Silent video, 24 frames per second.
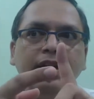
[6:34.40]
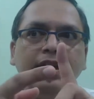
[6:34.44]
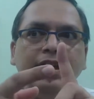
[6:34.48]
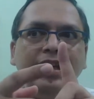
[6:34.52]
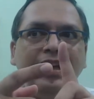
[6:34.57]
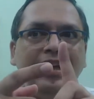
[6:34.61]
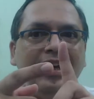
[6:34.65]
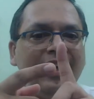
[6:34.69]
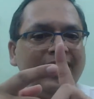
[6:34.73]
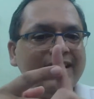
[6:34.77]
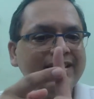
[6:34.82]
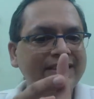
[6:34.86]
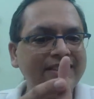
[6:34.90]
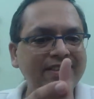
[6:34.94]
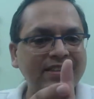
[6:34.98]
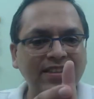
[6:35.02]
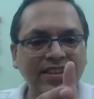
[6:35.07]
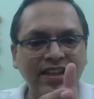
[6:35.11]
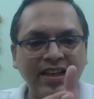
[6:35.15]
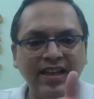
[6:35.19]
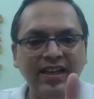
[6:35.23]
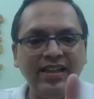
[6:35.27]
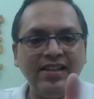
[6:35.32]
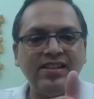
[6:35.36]
he has a
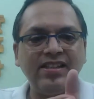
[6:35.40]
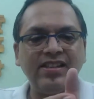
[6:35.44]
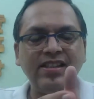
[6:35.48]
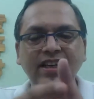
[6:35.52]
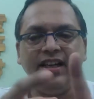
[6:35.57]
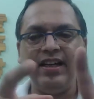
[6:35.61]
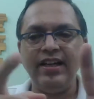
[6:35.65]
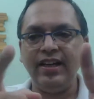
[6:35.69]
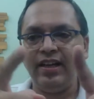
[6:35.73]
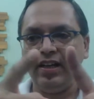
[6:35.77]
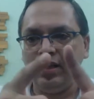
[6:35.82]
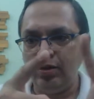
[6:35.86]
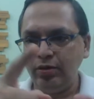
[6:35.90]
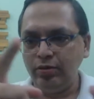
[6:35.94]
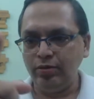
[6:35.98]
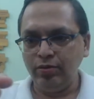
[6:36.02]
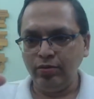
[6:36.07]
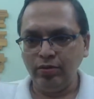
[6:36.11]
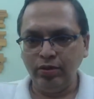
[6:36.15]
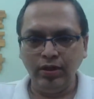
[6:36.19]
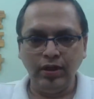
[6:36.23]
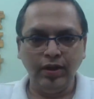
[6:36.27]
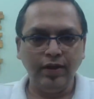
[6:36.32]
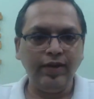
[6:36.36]
skill set and
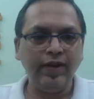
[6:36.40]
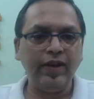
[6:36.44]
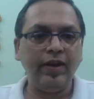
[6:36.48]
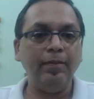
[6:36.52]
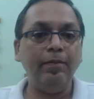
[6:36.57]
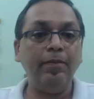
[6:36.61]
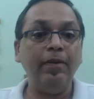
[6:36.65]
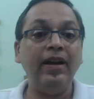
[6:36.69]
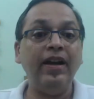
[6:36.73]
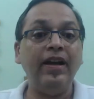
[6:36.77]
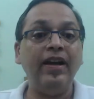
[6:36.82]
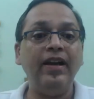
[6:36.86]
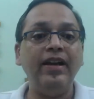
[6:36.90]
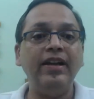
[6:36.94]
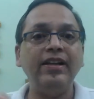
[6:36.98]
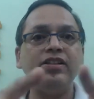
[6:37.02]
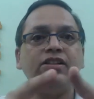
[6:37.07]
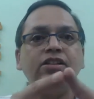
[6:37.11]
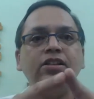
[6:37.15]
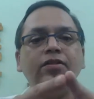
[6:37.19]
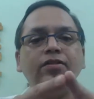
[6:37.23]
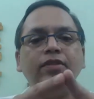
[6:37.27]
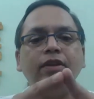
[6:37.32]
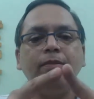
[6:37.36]
you have a complete
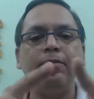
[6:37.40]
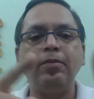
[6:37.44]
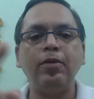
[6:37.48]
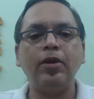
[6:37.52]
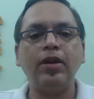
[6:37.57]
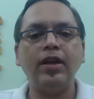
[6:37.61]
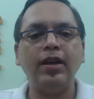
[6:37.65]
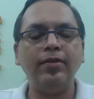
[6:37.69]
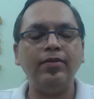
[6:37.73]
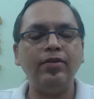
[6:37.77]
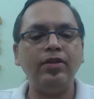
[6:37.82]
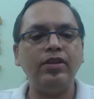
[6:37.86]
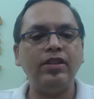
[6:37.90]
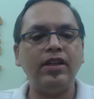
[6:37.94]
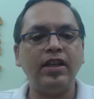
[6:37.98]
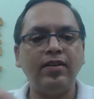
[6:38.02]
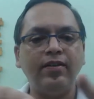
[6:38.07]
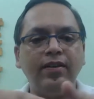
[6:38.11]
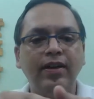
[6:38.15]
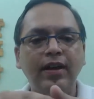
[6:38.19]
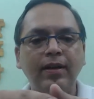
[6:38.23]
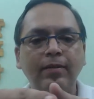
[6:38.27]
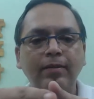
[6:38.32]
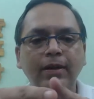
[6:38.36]
list of the programs which
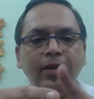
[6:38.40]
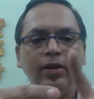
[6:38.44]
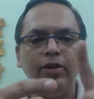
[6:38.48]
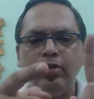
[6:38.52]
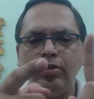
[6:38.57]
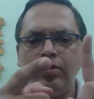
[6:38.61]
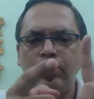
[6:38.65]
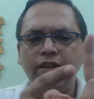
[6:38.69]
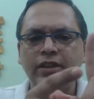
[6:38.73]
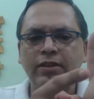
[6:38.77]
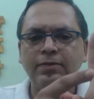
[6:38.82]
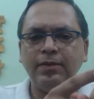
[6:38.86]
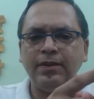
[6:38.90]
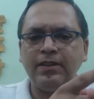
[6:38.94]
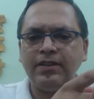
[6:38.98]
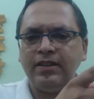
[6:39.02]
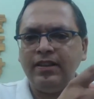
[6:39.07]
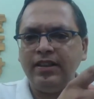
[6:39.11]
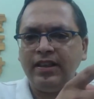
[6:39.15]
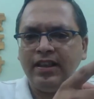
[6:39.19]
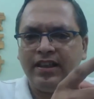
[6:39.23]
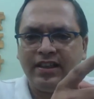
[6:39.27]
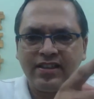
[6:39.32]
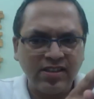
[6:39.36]
are available. This
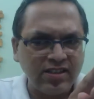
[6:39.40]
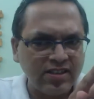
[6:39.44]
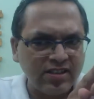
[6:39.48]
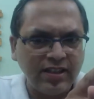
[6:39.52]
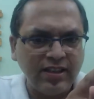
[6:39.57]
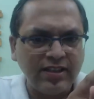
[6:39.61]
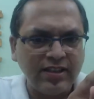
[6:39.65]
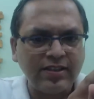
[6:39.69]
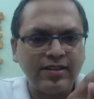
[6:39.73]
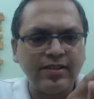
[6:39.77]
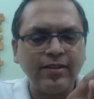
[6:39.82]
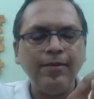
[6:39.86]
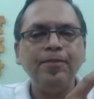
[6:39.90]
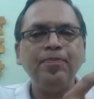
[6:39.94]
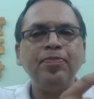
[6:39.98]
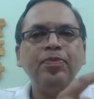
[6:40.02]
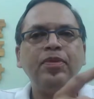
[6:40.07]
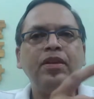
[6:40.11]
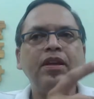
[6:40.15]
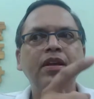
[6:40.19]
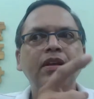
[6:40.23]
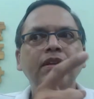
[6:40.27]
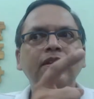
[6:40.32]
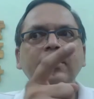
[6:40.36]
person teaches this.
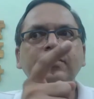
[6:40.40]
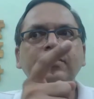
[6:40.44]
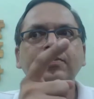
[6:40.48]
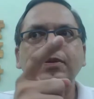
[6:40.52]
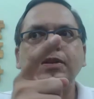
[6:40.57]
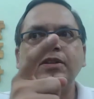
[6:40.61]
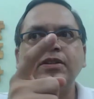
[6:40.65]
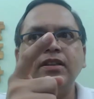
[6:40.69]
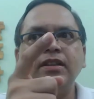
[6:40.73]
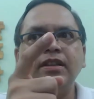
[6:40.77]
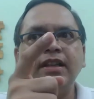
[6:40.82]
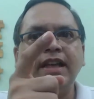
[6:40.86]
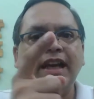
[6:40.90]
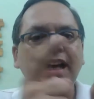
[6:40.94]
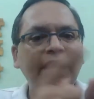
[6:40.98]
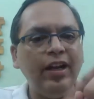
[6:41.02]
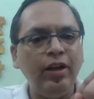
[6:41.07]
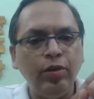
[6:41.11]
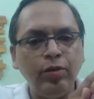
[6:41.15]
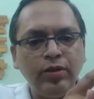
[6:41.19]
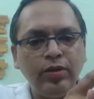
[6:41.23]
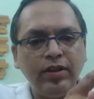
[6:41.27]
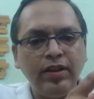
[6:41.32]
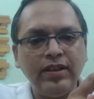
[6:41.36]
This person
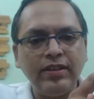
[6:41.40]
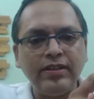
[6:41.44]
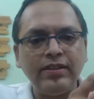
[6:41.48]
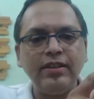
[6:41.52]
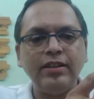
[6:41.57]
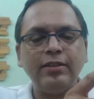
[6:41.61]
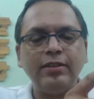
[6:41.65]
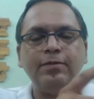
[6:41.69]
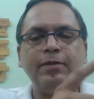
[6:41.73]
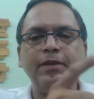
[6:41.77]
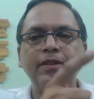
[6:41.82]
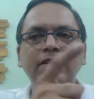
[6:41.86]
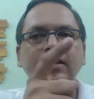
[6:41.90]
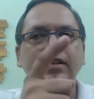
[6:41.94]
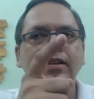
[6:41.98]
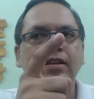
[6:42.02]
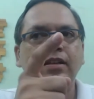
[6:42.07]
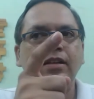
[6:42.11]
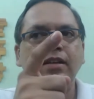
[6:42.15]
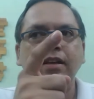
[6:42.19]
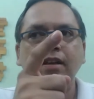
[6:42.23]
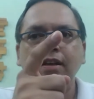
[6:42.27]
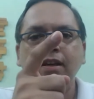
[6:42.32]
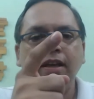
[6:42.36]
can do this. This
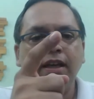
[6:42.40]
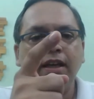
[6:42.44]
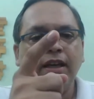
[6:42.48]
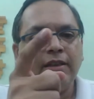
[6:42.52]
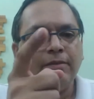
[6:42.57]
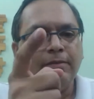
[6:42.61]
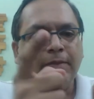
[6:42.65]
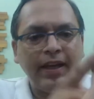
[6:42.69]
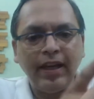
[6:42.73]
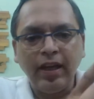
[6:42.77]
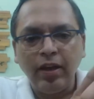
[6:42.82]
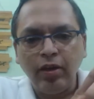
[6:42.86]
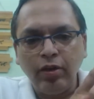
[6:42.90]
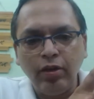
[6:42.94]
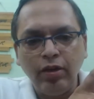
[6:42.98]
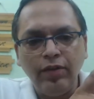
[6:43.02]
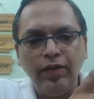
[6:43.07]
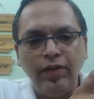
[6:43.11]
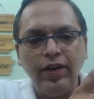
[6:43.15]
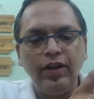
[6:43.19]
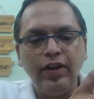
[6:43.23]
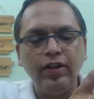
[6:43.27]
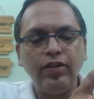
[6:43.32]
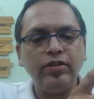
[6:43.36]
person is making
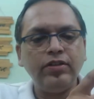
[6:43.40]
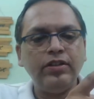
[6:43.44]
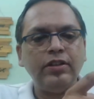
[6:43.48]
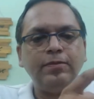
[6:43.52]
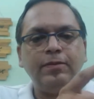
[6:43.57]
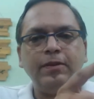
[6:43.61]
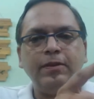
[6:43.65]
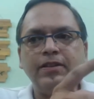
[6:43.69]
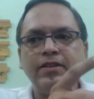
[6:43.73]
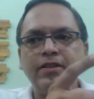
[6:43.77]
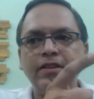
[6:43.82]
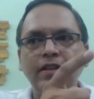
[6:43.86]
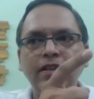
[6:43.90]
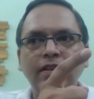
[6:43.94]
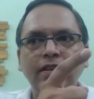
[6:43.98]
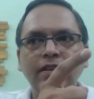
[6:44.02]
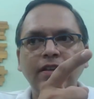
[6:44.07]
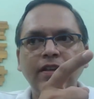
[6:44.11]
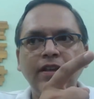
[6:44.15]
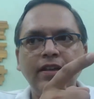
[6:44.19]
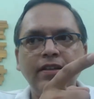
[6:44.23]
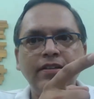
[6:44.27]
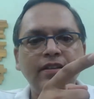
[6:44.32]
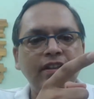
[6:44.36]
good videos. This
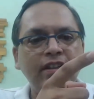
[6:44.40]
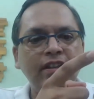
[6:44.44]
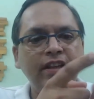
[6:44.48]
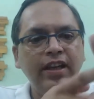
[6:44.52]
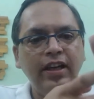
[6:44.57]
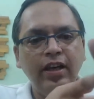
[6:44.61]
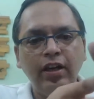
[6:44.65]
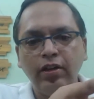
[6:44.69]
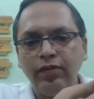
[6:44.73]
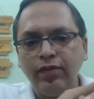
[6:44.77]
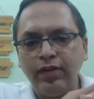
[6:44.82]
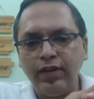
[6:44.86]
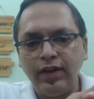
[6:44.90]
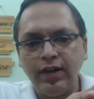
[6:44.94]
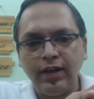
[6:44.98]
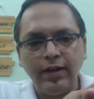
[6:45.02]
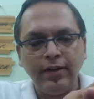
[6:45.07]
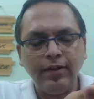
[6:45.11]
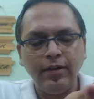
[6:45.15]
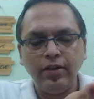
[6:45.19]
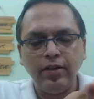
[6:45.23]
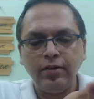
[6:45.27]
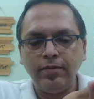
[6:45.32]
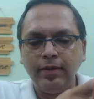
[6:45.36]
person is in need of
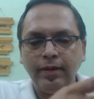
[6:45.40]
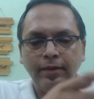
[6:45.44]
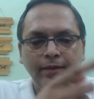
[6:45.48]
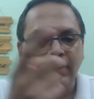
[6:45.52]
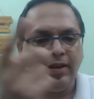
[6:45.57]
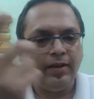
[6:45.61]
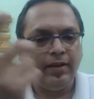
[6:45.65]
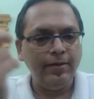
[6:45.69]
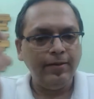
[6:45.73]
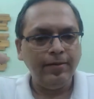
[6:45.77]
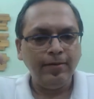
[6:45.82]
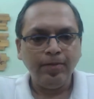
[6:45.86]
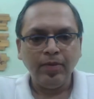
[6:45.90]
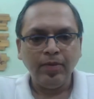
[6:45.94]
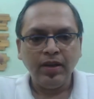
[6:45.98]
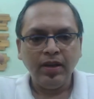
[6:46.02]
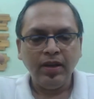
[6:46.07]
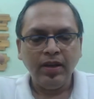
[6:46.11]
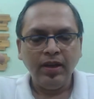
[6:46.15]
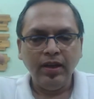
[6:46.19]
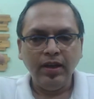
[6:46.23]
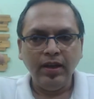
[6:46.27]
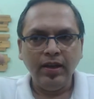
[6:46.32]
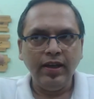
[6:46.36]
maybe
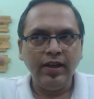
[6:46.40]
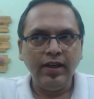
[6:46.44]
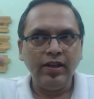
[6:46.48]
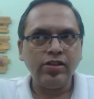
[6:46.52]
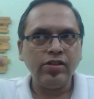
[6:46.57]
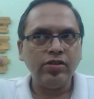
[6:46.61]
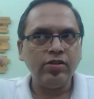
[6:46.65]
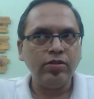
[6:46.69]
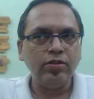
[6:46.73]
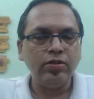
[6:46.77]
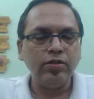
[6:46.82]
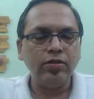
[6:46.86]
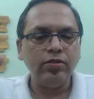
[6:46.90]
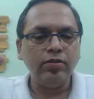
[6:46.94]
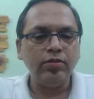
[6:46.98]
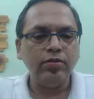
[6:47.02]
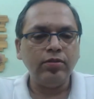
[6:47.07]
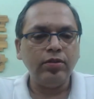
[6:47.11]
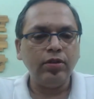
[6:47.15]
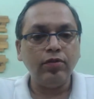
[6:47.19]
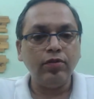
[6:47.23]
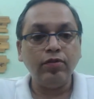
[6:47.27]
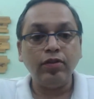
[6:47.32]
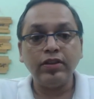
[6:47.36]
he needs
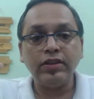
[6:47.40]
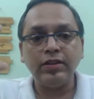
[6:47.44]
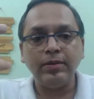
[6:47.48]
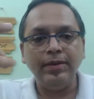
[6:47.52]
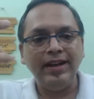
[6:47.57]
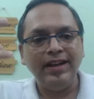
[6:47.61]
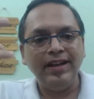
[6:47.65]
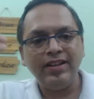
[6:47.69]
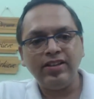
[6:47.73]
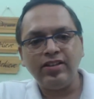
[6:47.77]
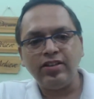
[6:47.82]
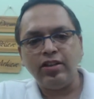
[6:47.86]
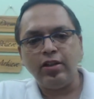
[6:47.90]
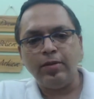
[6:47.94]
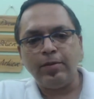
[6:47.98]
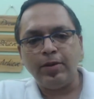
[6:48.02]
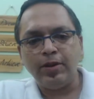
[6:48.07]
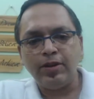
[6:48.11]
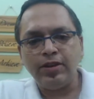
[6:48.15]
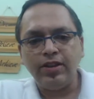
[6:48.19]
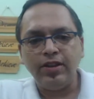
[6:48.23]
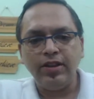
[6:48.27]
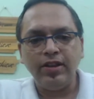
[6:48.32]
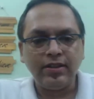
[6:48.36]
to look for some additional
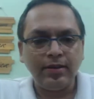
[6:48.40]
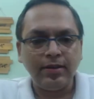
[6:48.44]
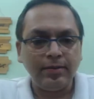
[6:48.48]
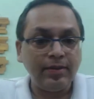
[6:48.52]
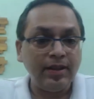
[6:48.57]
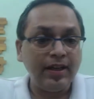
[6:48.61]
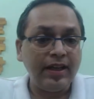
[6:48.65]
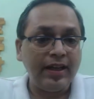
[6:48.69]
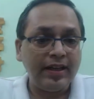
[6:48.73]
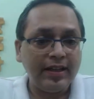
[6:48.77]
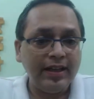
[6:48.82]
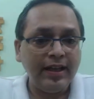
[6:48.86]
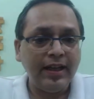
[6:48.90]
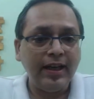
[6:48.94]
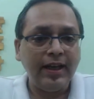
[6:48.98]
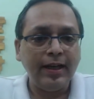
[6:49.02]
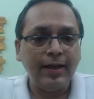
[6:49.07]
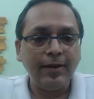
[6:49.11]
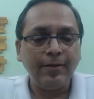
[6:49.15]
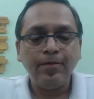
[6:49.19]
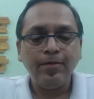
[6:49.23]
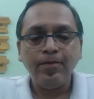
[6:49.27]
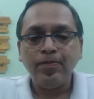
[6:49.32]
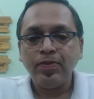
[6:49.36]
opportunity, something like
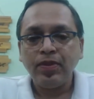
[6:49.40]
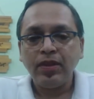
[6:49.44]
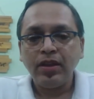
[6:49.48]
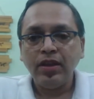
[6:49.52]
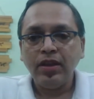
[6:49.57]
that.